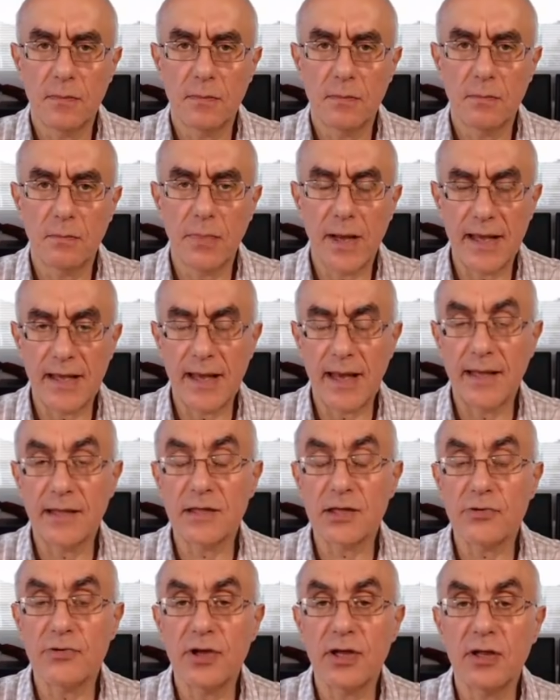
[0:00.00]
by
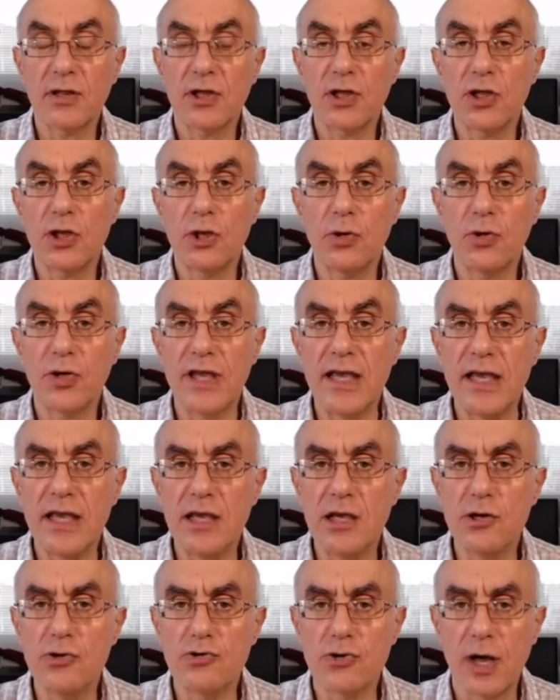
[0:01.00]
entering the new
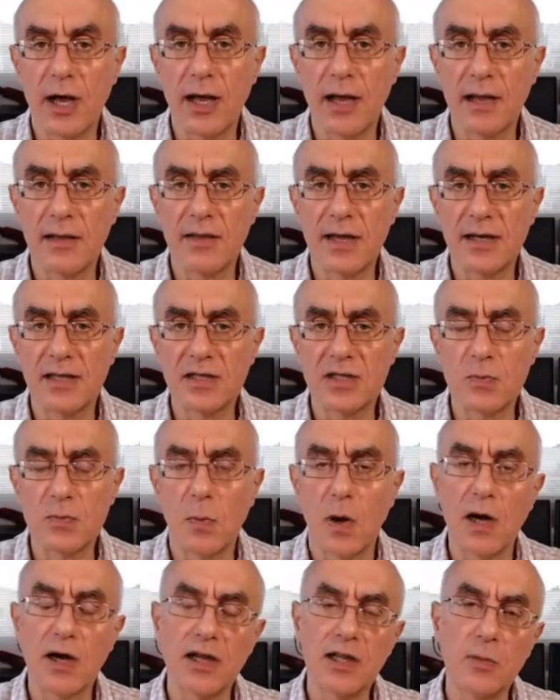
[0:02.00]
era that is
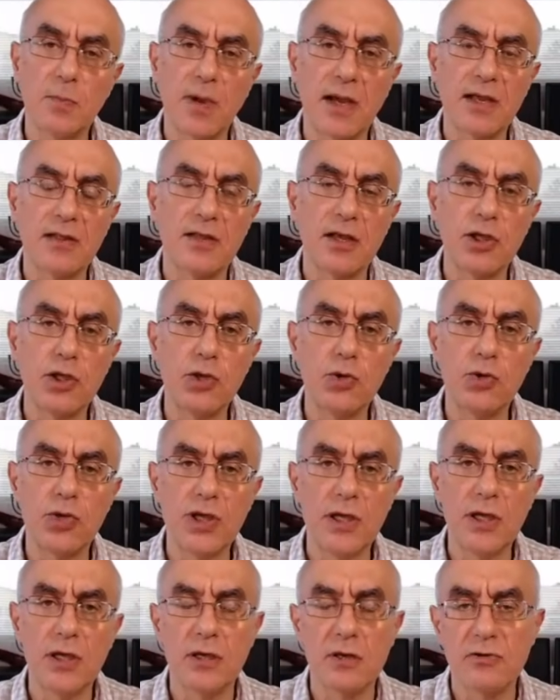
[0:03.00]
marked by the new
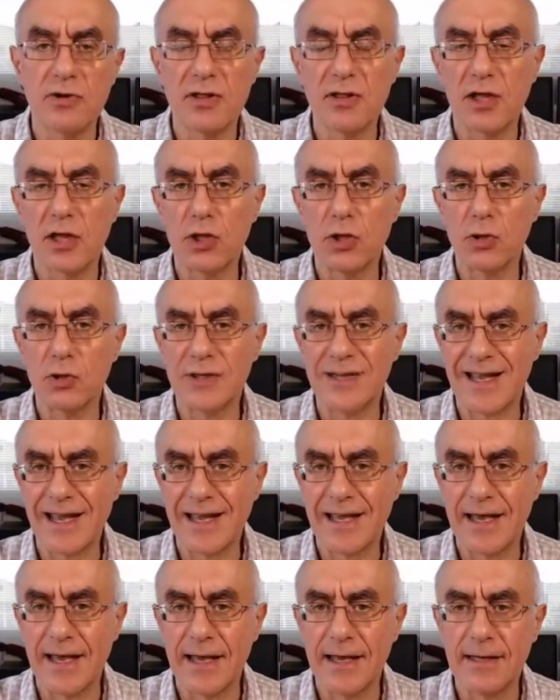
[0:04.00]
year and the new
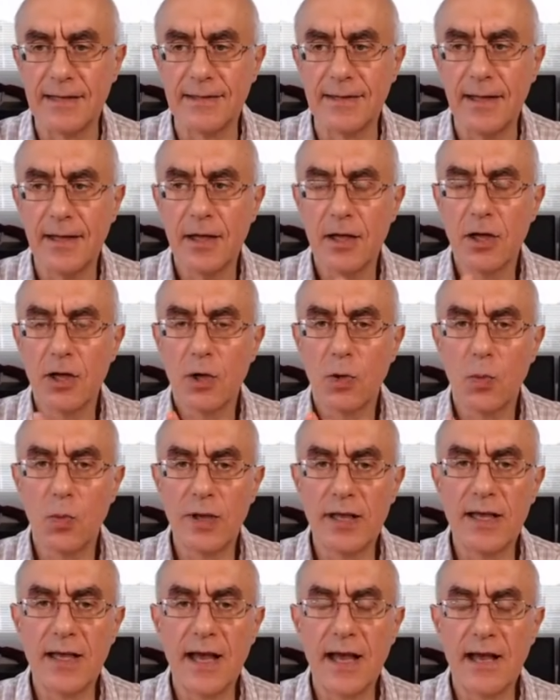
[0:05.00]
decade,
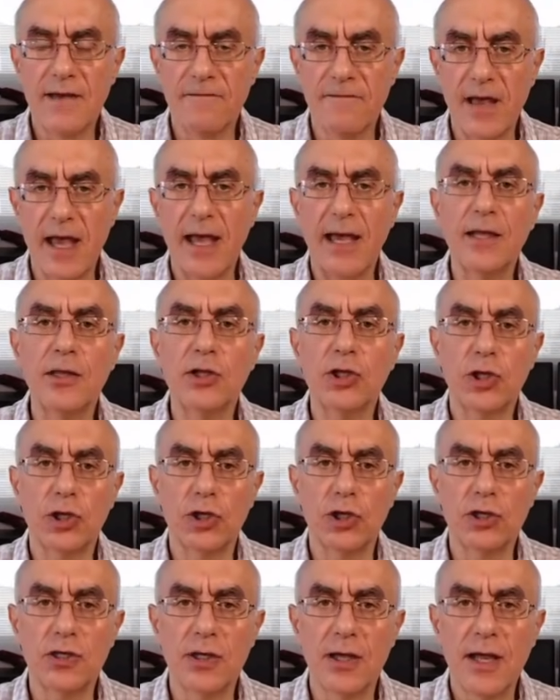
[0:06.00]
we have
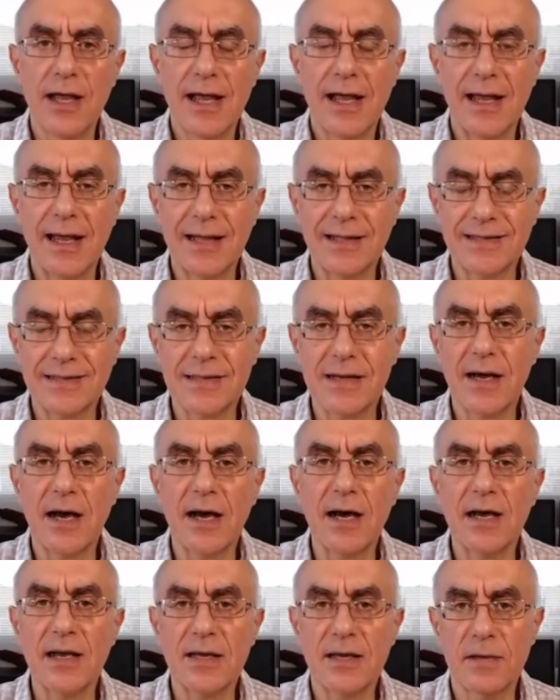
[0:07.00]
entered a
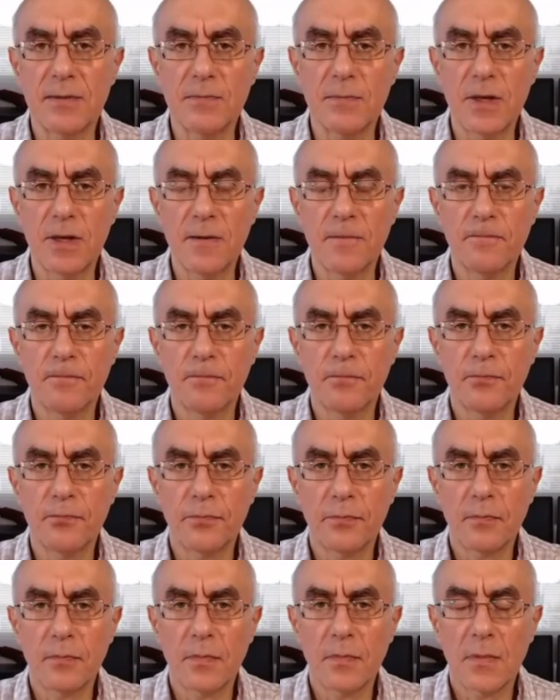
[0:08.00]
time
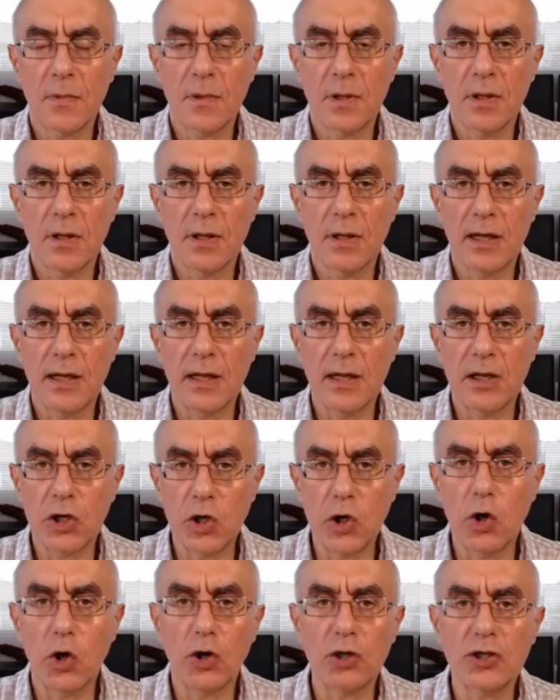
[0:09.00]
in
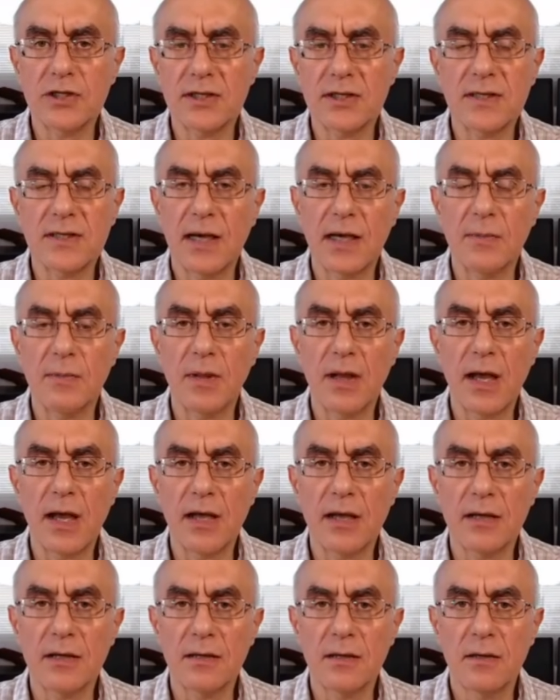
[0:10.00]
God's
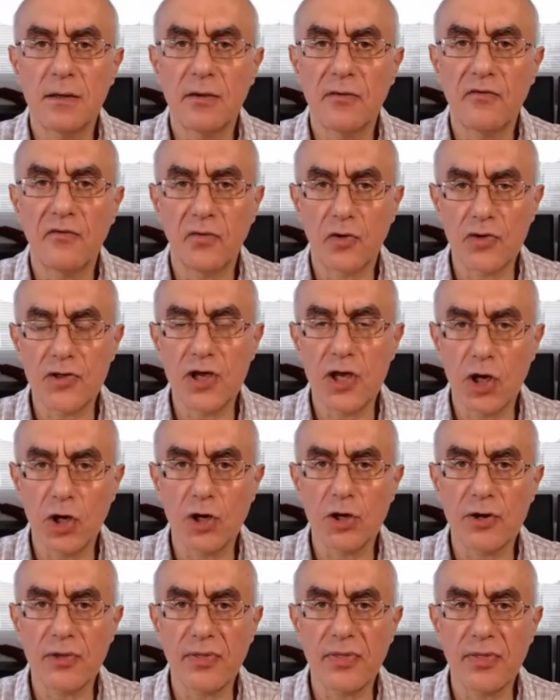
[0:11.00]
timeline for the
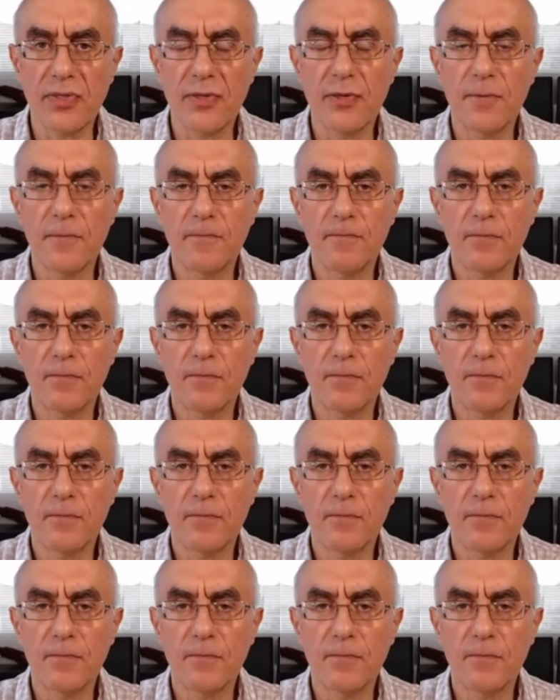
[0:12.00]
earth